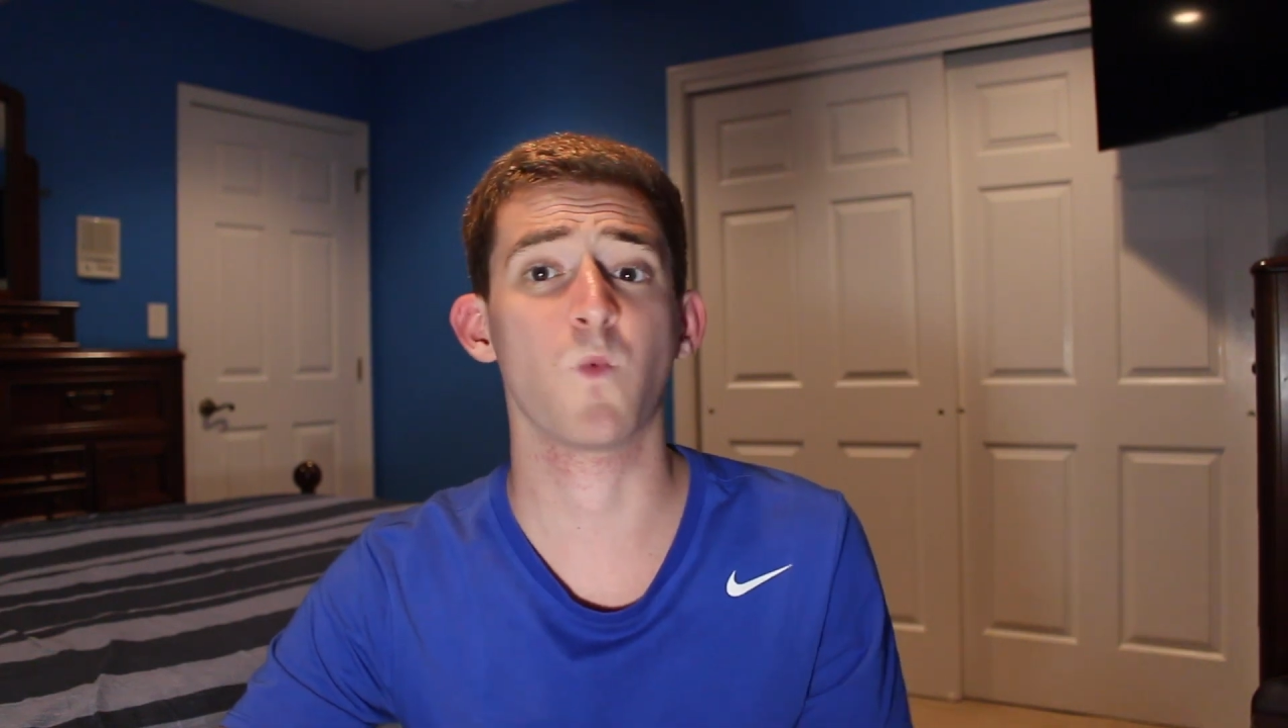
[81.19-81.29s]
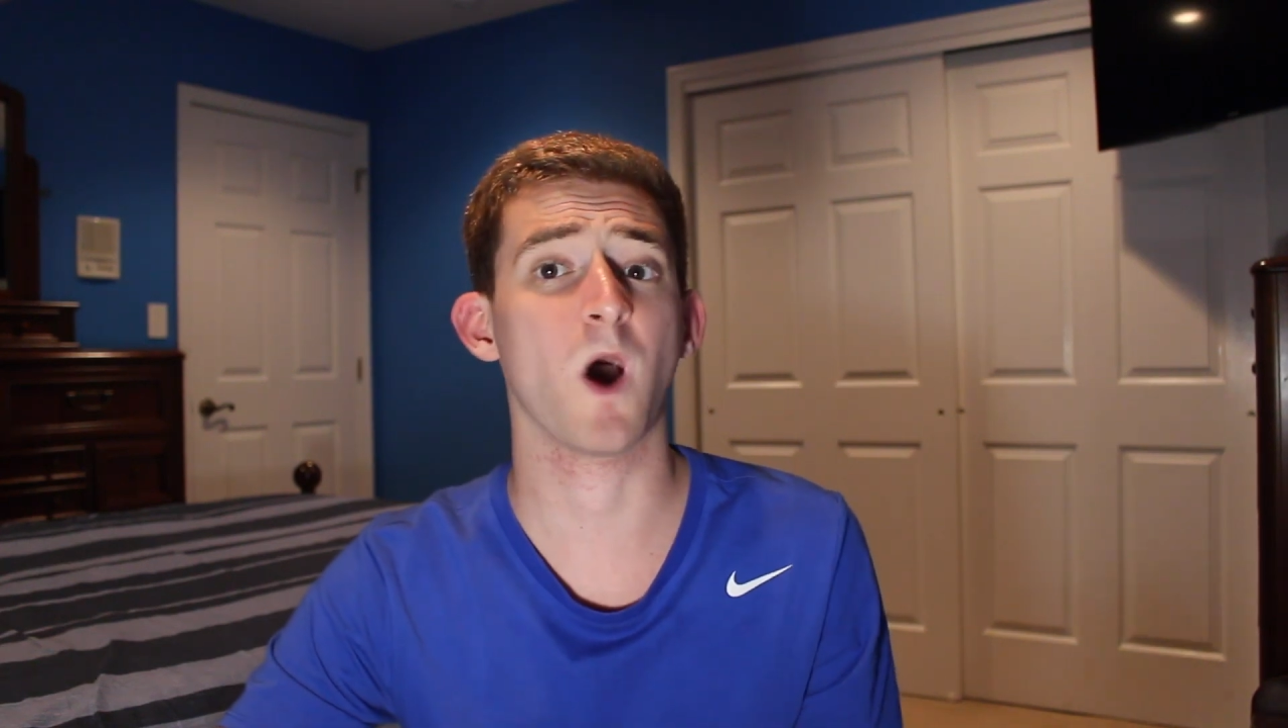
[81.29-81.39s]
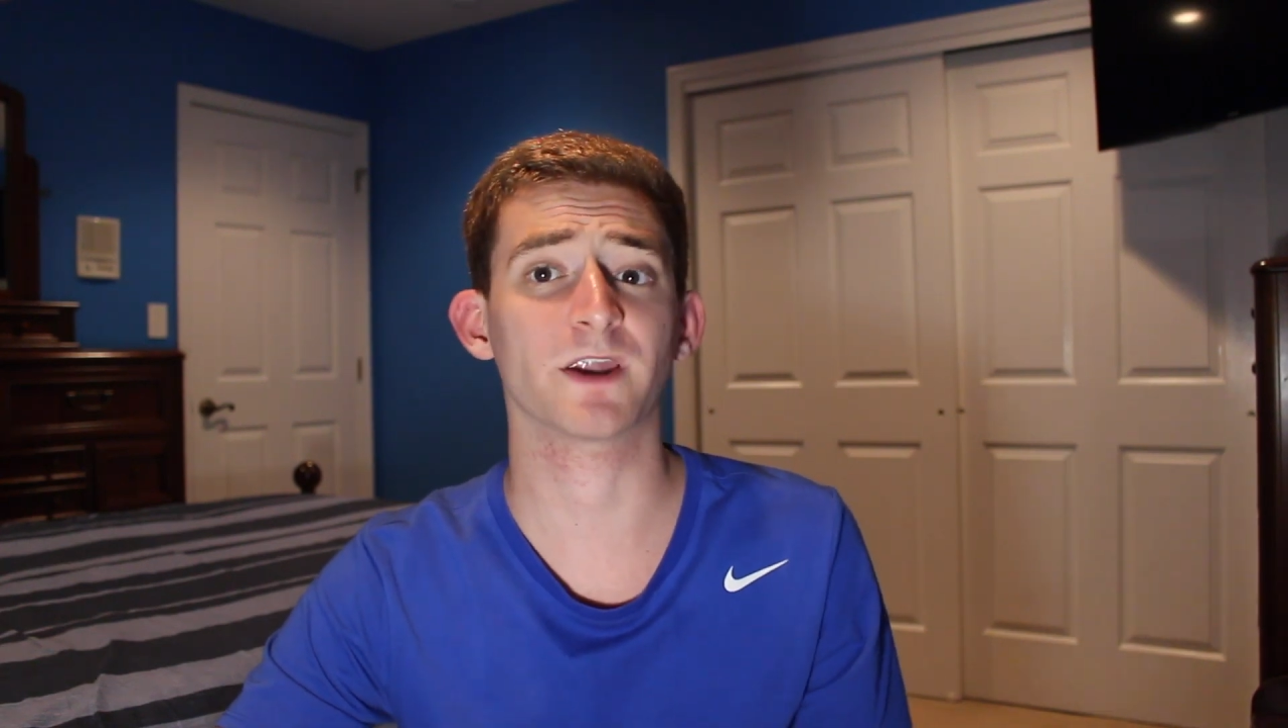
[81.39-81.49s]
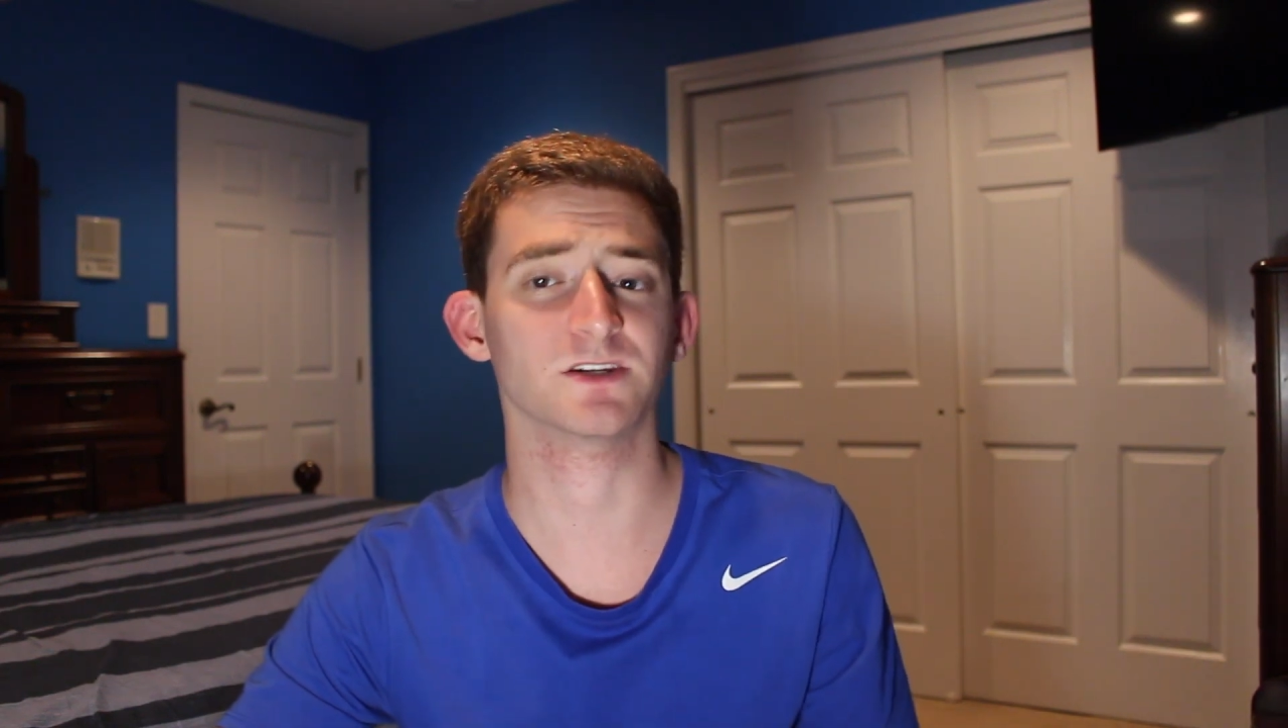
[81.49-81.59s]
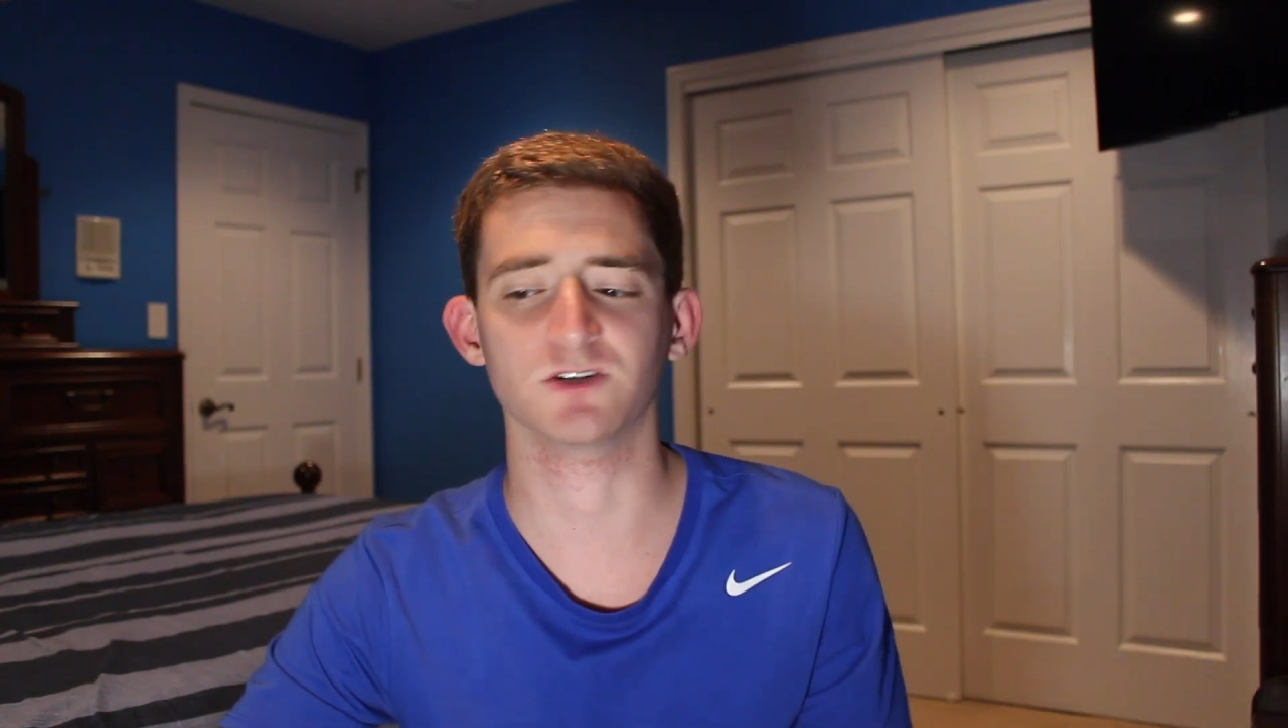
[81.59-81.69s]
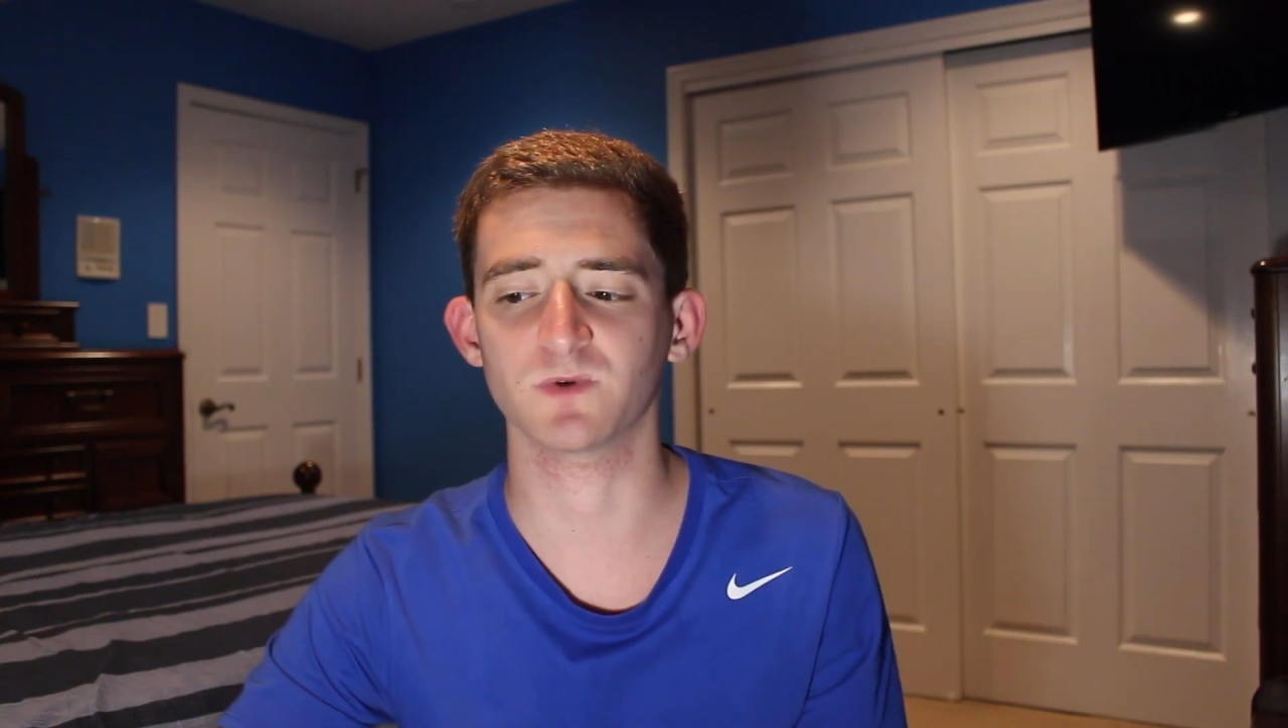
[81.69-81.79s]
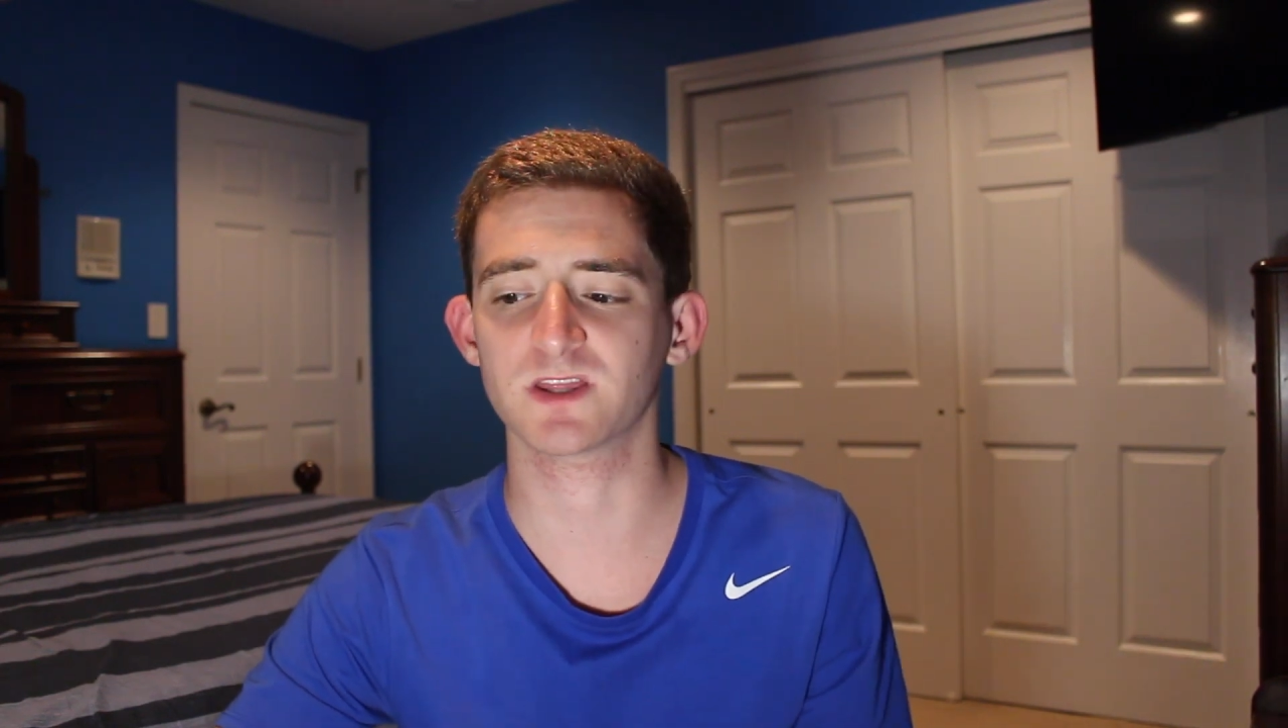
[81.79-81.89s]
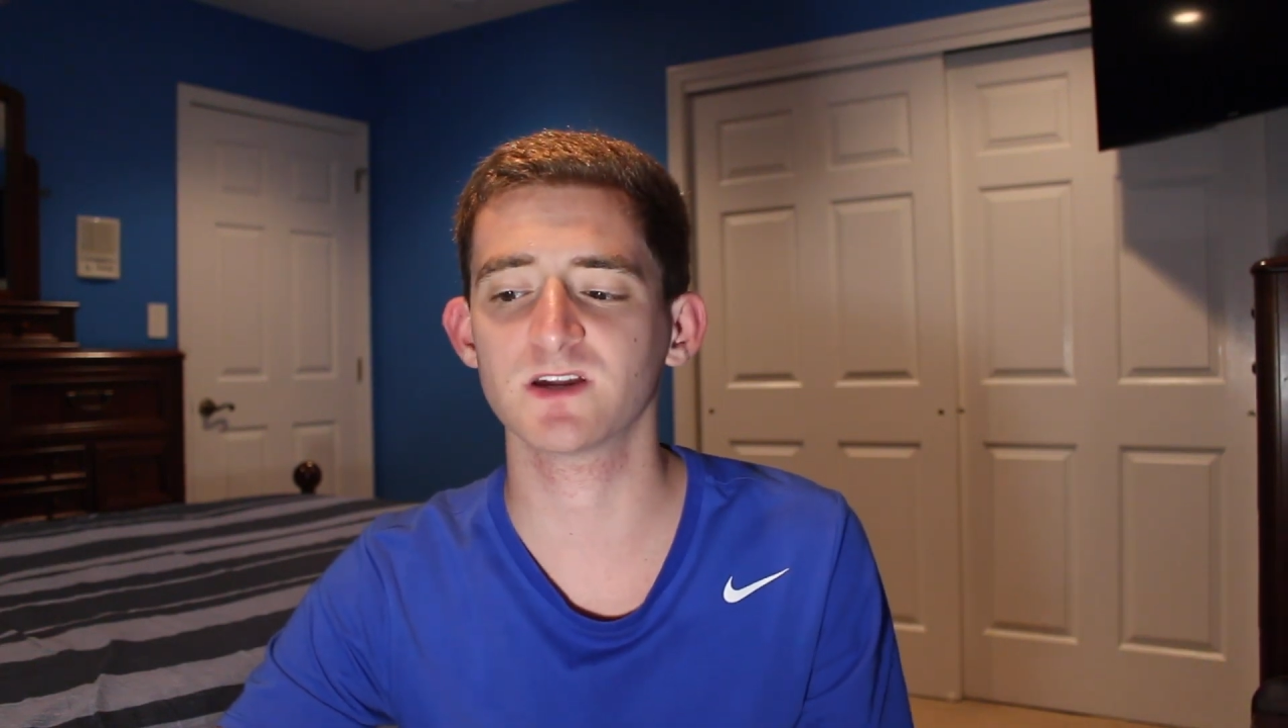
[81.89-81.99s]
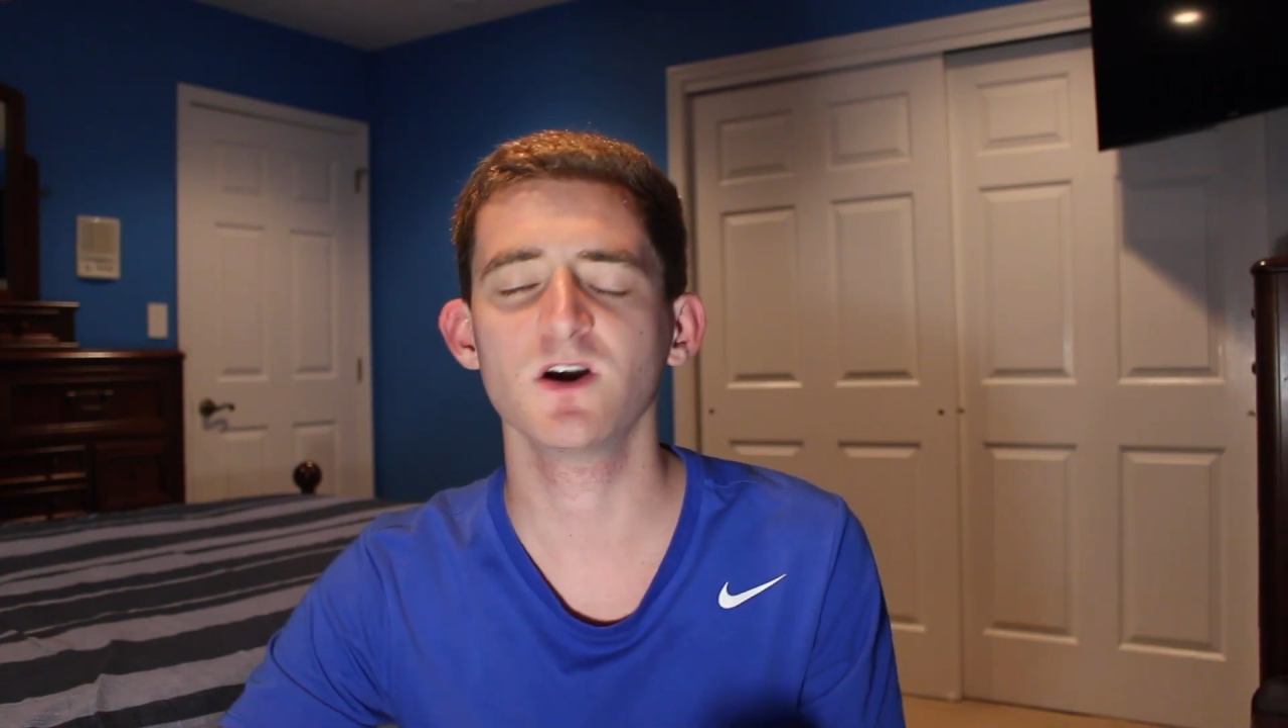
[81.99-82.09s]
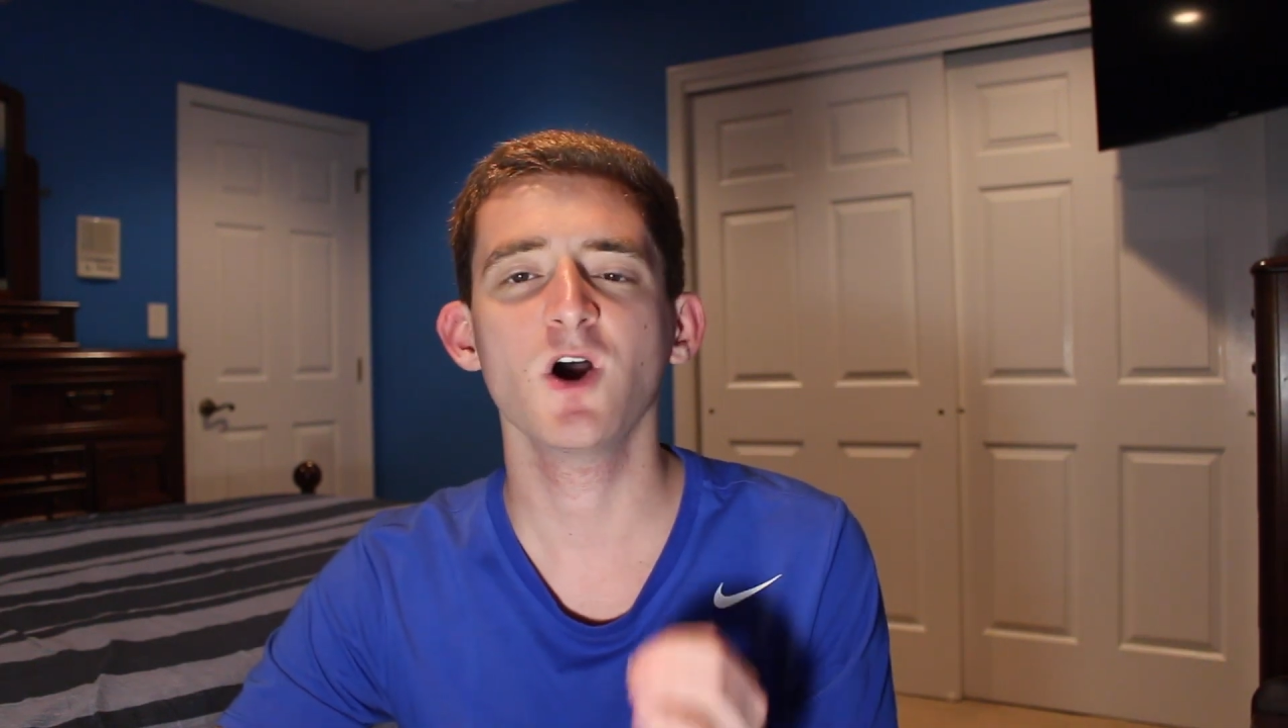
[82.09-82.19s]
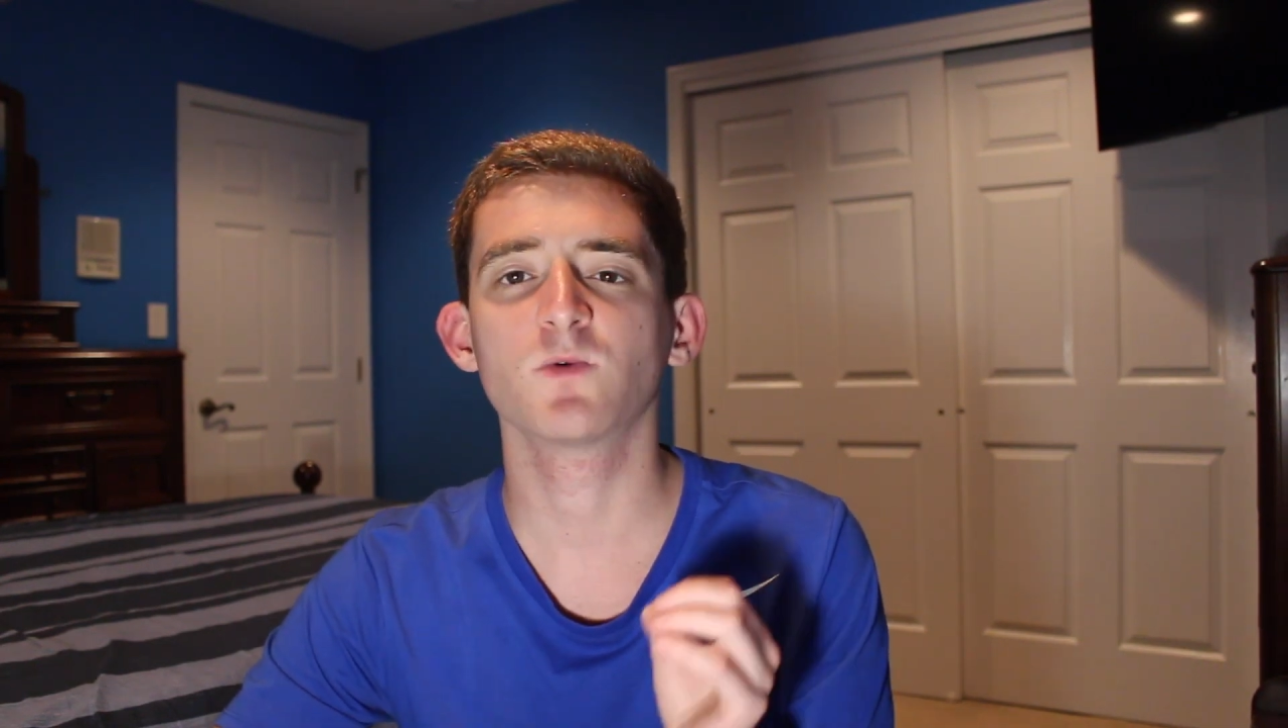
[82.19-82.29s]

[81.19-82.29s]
want to do with it,